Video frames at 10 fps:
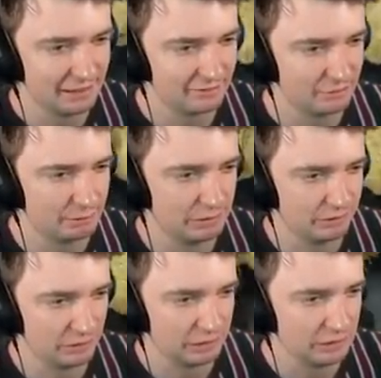That's the big
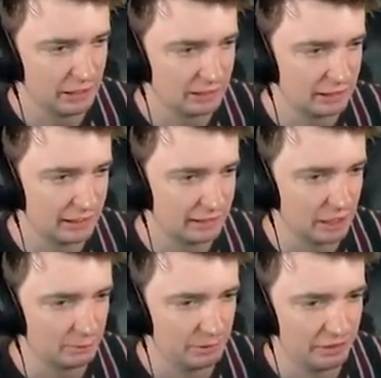thing. Any landing
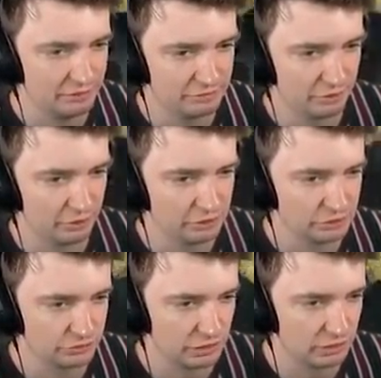up airs. So
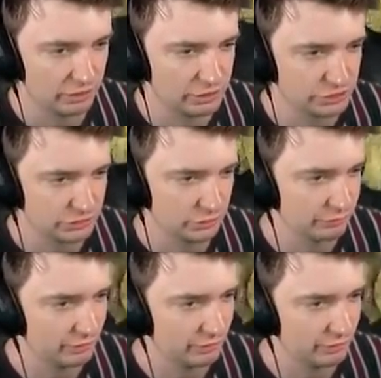just a lot of shield.